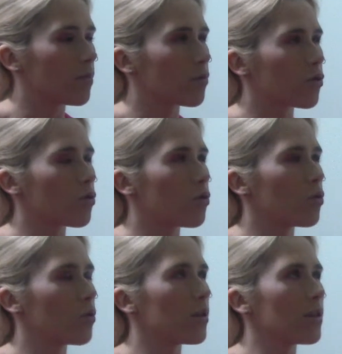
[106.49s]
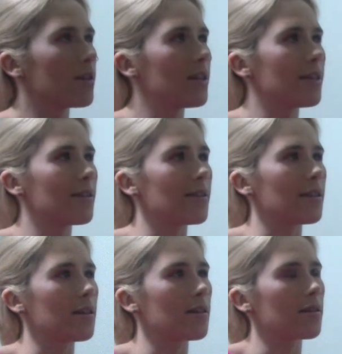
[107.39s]
So, these
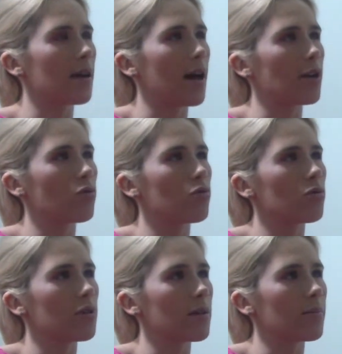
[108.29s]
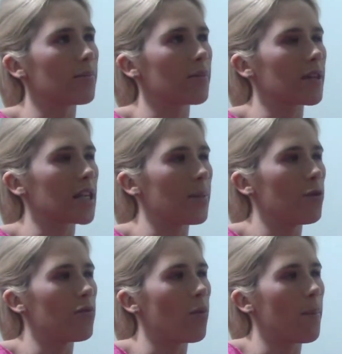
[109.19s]
teas, I don't really, can I
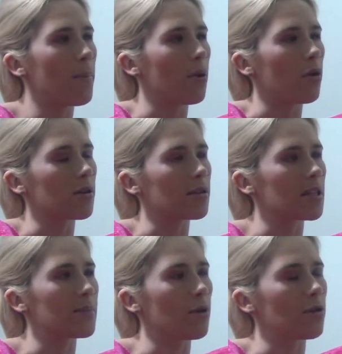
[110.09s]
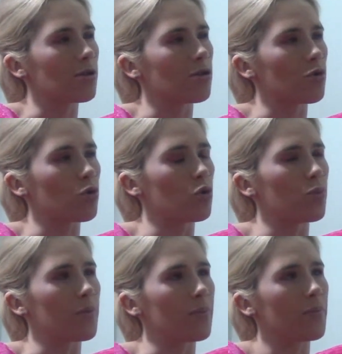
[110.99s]
move one box? This box is open.